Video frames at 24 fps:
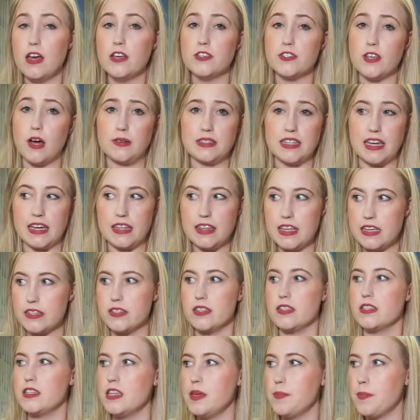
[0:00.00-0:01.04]
So I was like, this
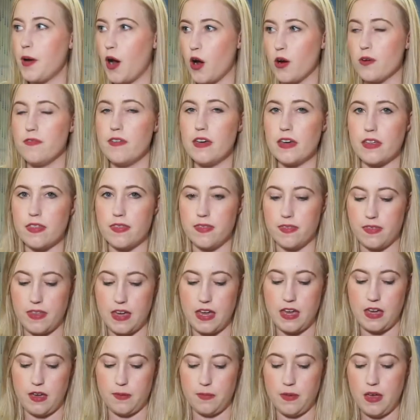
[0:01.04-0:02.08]
is the perfect
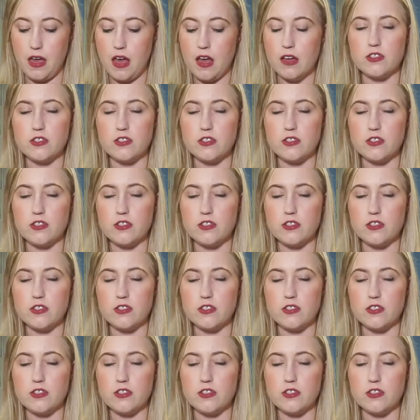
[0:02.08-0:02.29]
theme.